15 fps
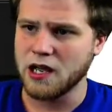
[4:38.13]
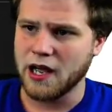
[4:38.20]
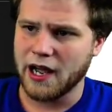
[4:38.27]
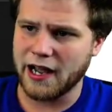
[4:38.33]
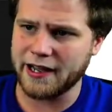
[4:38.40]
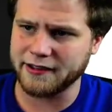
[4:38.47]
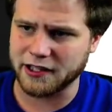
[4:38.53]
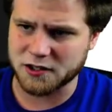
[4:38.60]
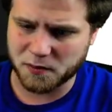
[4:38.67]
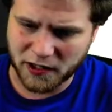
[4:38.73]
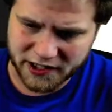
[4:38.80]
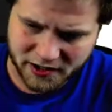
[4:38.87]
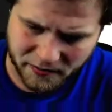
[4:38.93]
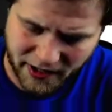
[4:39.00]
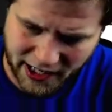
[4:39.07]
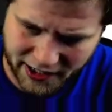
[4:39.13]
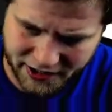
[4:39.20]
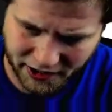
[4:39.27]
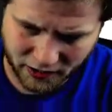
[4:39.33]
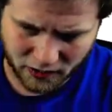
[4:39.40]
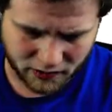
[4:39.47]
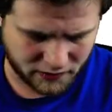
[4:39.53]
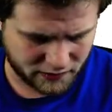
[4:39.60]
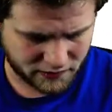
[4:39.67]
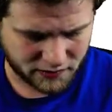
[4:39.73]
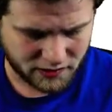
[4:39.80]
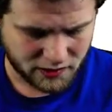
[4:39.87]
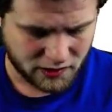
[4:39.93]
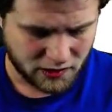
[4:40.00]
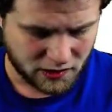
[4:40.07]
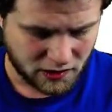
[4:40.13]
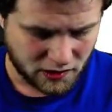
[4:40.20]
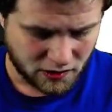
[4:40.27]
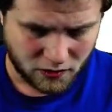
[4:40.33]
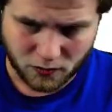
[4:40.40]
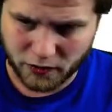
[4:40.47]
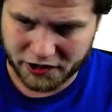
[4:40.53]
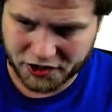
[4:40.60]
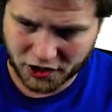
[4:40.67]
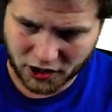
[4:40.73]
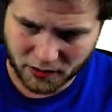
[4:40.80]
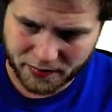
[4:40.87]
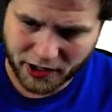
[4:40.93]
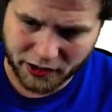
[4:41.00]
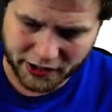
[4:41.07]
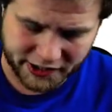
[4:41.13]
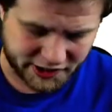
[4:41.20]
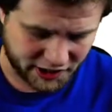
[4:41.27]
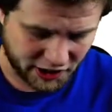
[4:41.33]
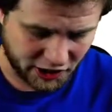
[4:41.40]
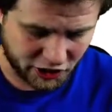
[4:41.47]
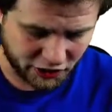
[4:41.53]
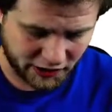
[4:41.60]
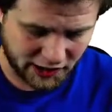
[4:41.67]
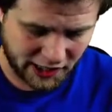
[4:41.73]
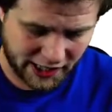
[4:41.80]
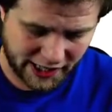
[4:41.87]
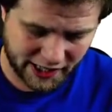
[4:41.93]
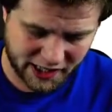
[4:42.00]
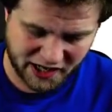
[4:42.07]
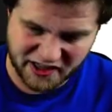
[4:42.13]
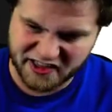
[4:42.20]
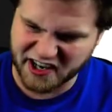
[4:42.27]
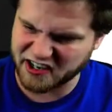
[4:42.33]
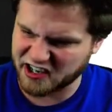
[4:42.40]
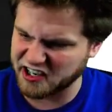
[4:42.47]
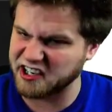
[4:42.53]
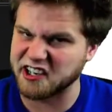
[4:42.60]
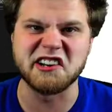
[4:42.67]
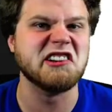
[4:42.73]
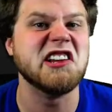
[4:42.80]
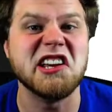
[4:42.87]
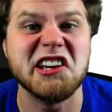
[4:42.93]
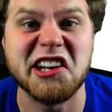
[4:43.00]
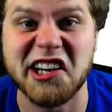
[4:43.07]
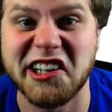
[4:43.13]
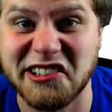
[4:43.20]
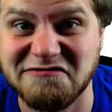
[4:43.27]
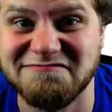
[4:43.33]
and let's play some Magic. Wish our opponent good luck. They're gonna need it.